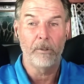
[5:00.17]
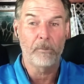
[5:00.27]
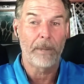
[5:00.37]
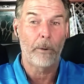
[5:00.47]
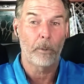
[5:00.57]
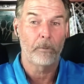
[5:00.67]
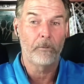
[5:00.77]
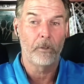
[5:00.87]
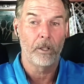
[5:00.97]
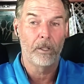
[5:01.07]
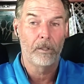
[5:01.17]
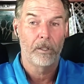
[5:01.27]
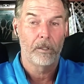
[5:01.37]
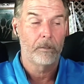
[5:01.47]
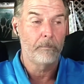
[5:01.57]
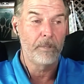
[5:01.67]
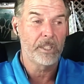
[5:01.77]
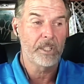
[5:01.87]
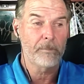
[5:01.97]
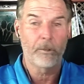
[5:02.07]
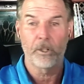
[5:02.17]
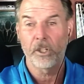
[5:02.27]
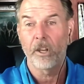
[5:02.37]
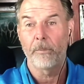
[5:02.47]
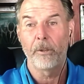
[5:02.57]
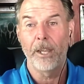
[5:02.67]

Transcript: the most powerful business person on the